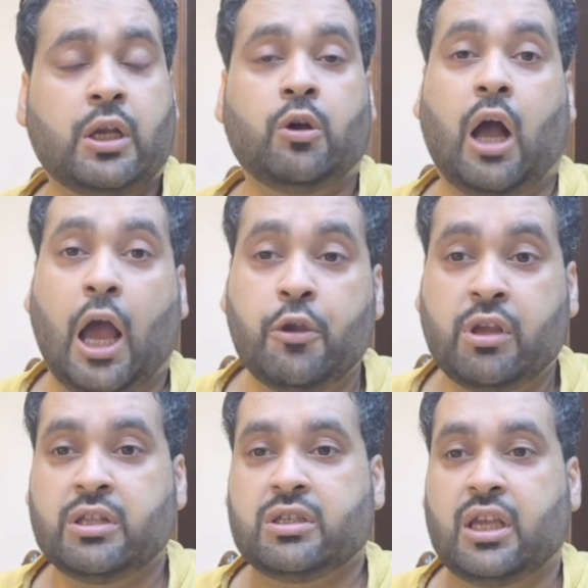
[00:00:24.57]
how you
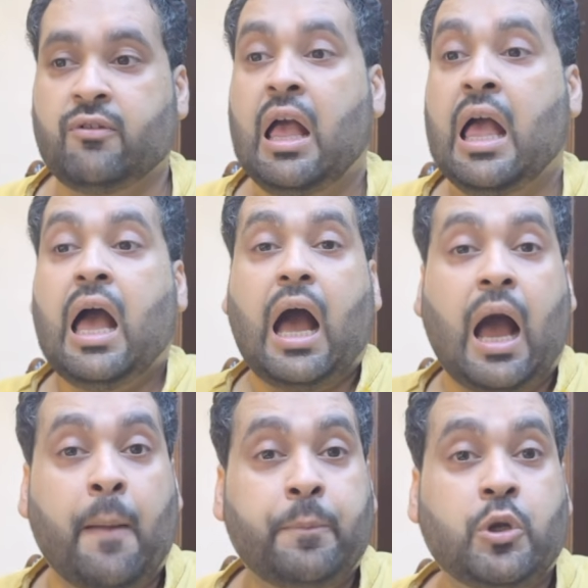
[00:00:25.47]
can save
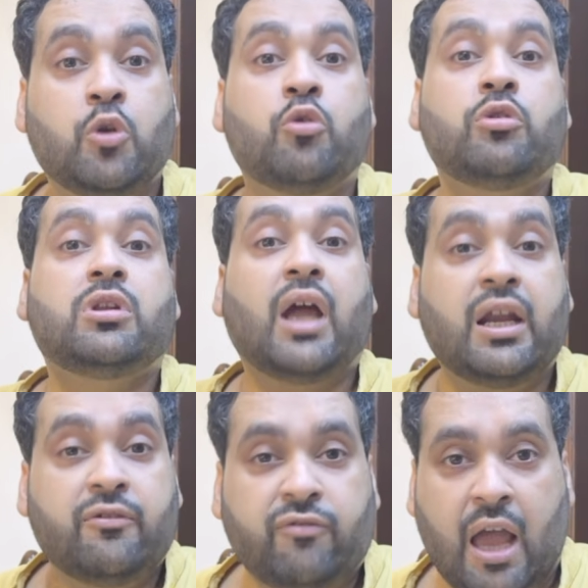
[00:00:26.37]
up to
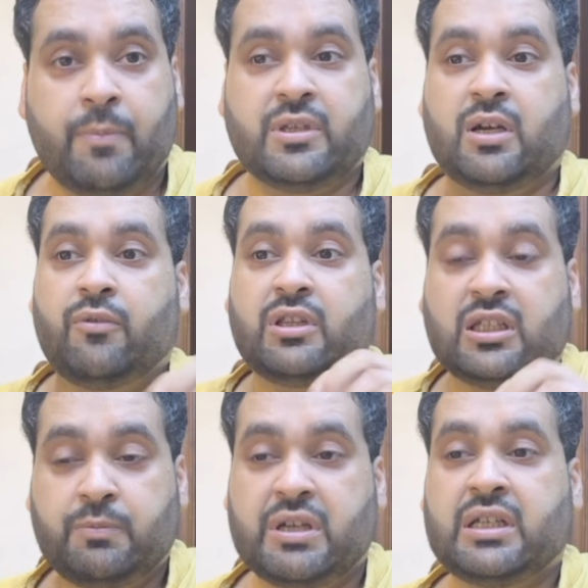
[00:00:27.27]
95% with the special